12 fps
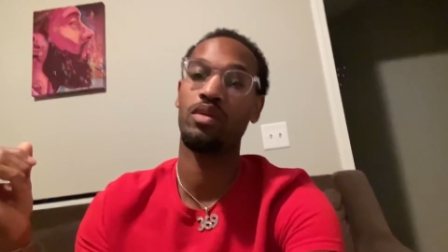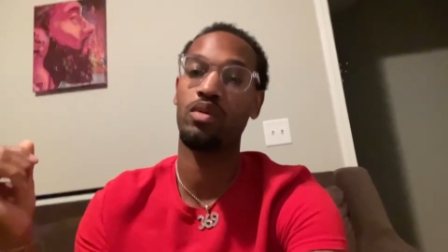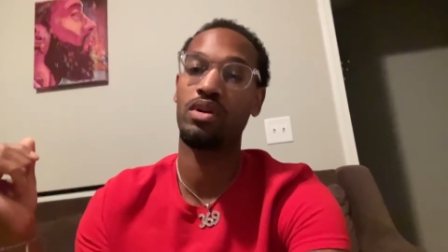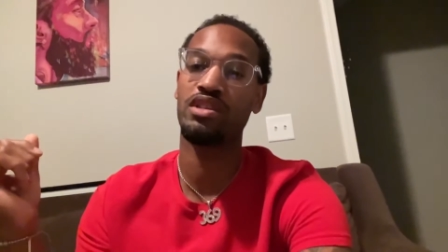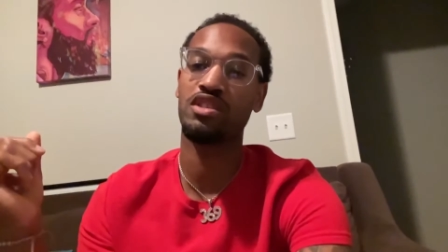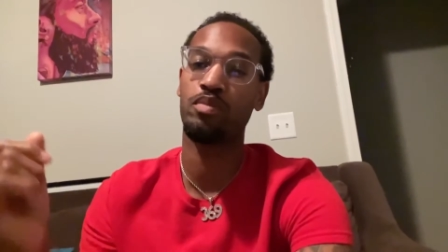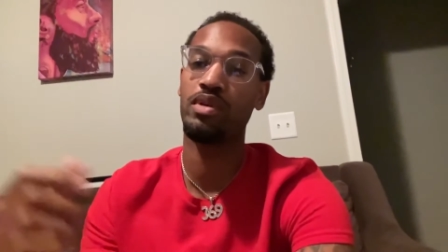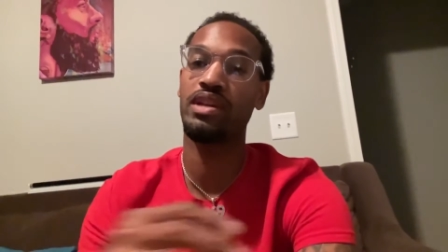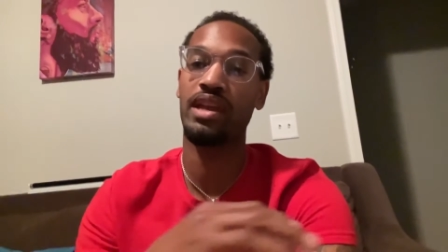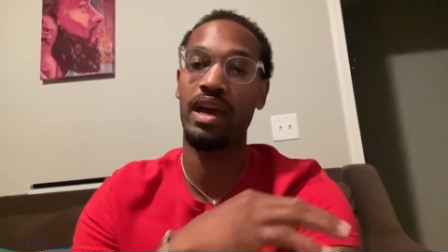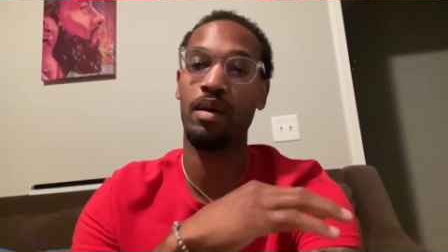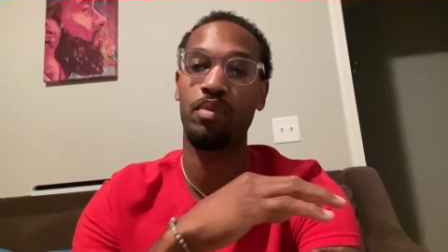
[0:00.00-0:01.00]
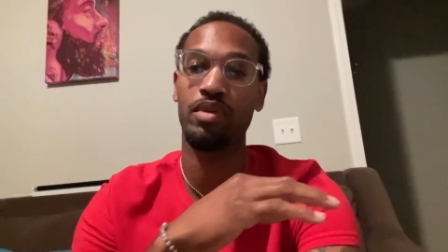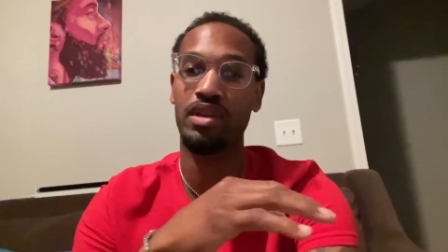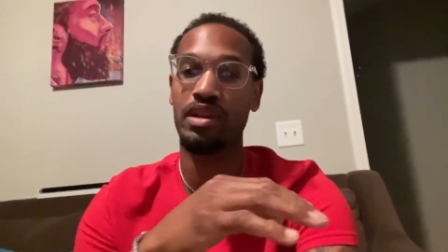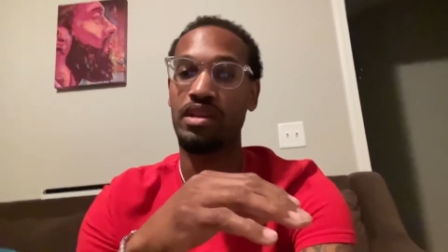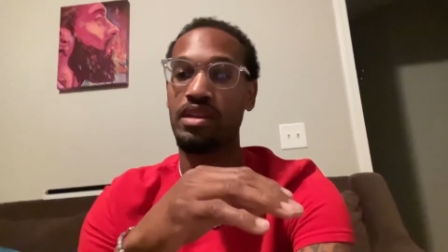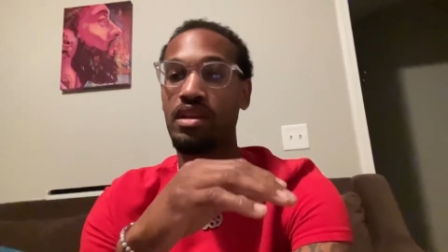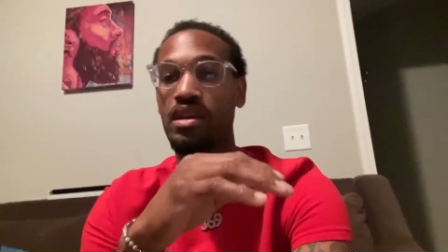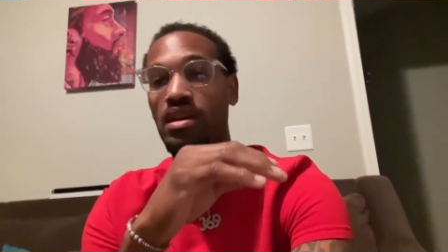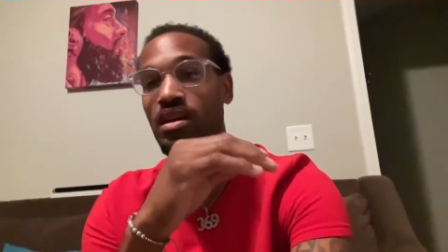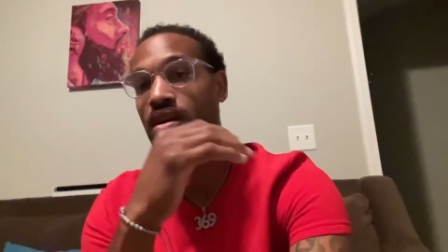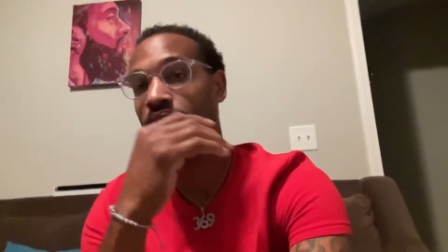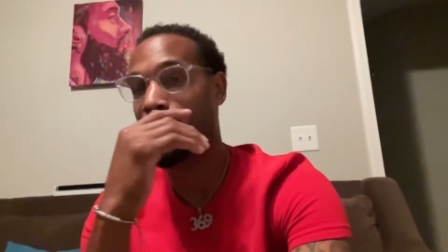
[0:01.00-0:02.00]
what's been happening
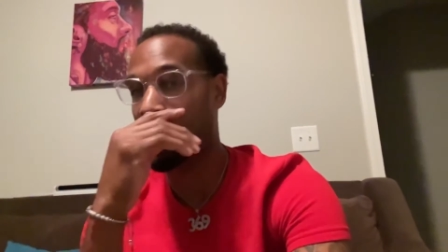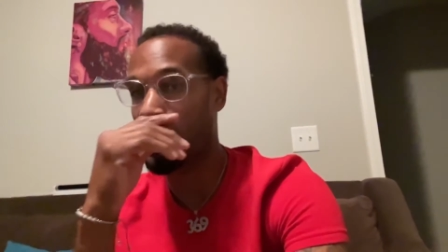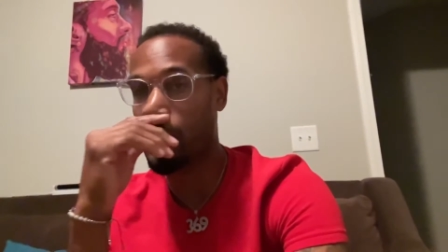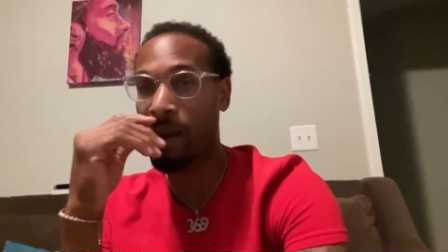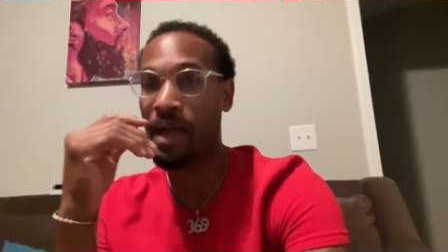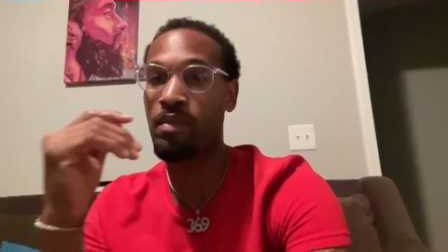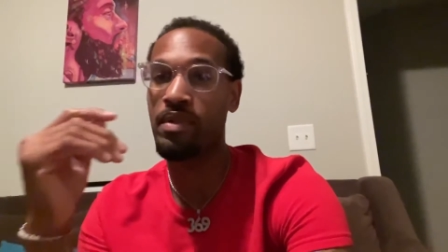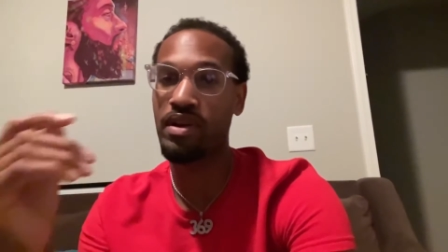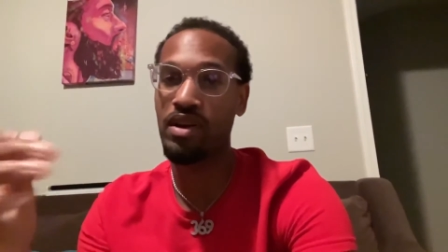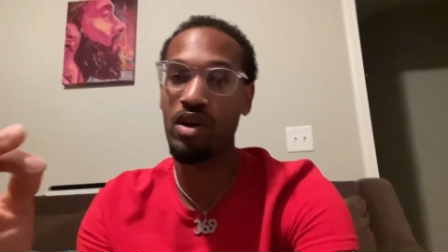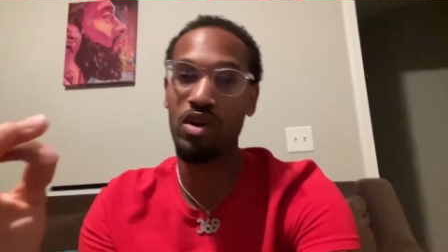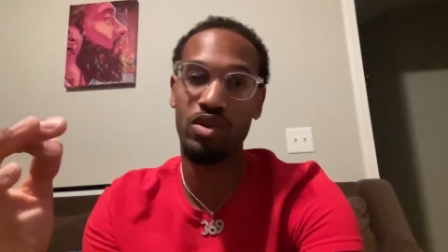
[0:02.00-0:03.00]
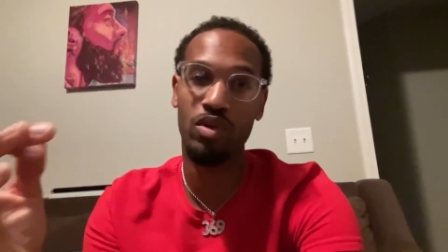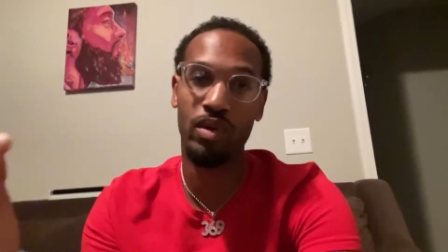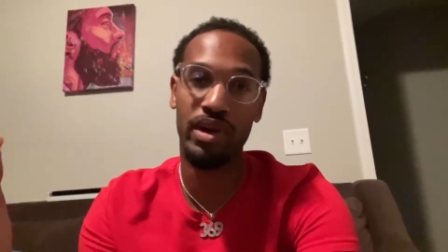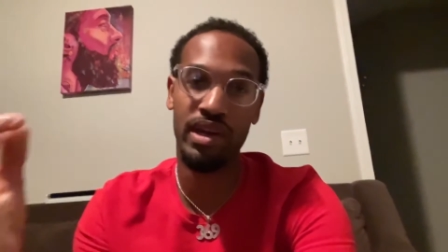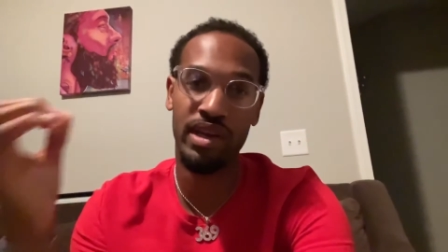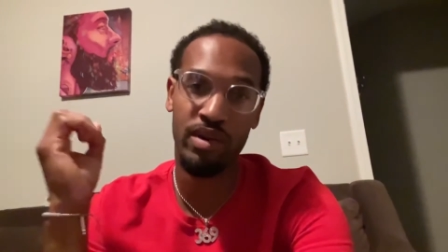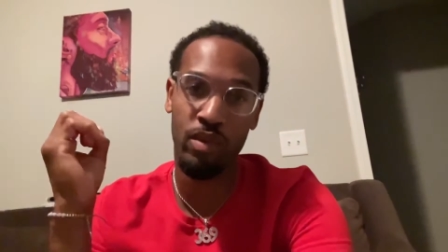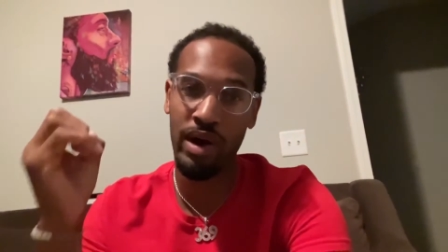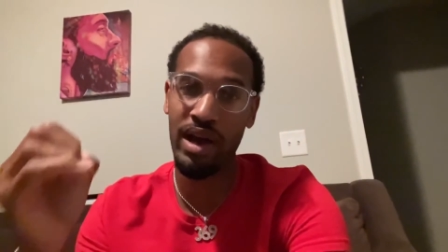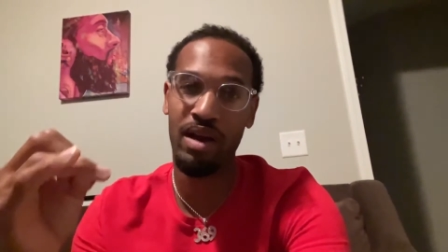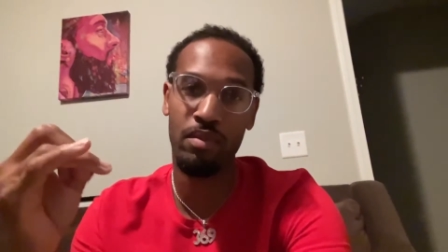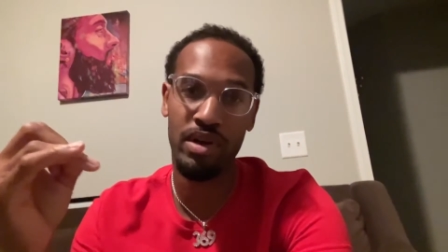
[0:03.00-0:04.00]
uh, while I've been going away,
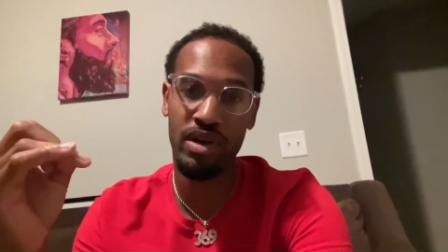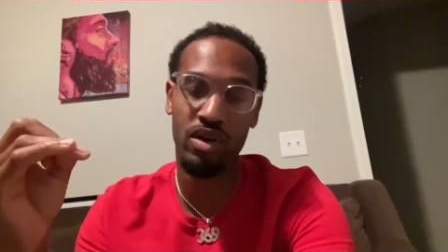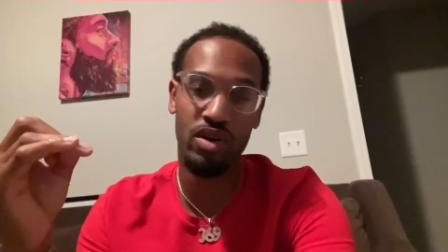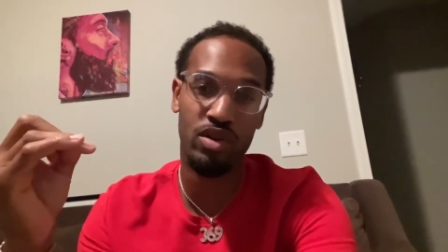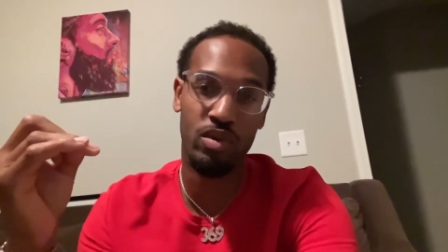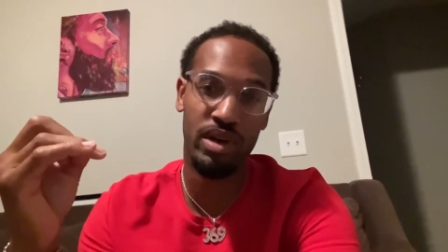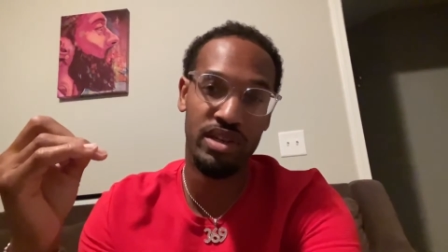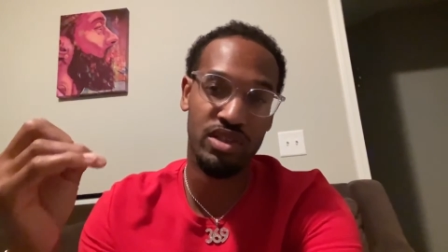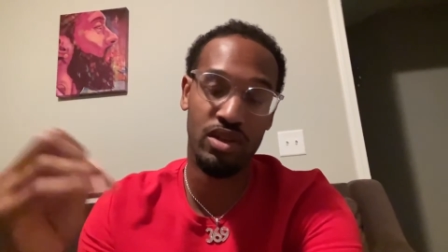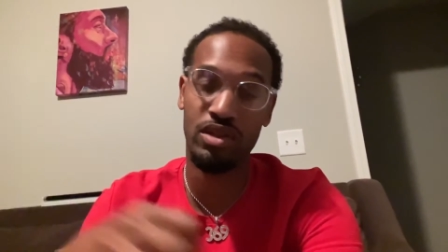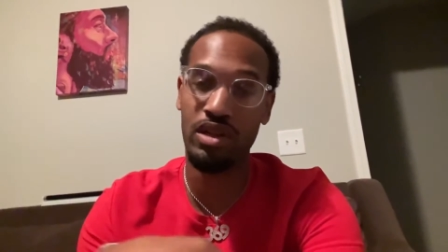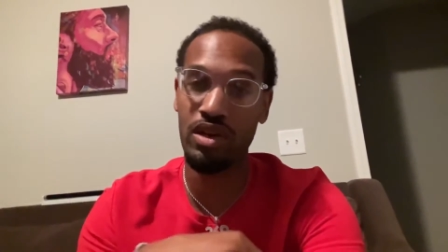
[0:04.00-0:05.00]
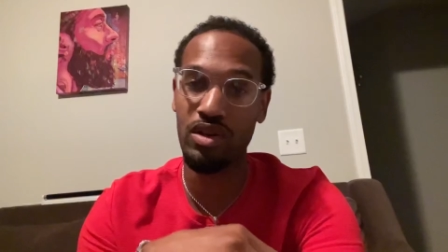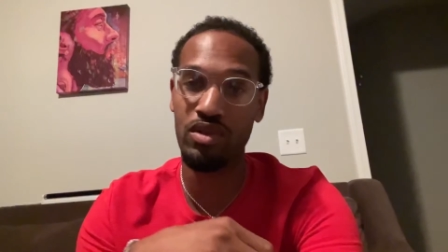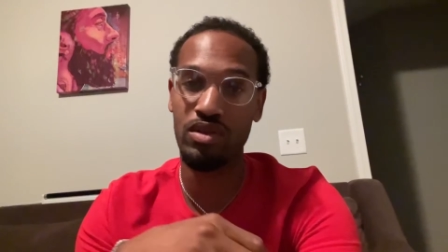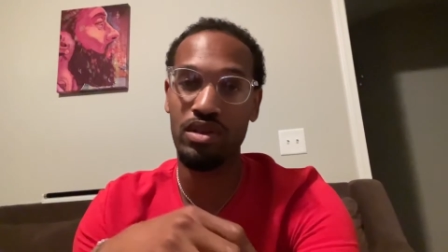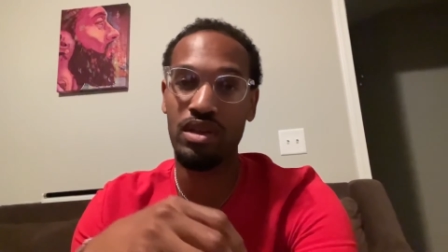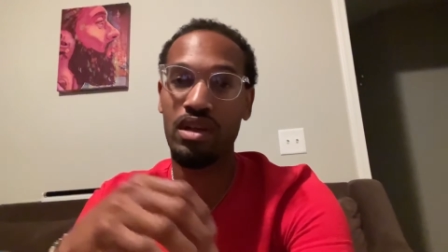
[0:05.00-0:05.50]
why I've been going away so long.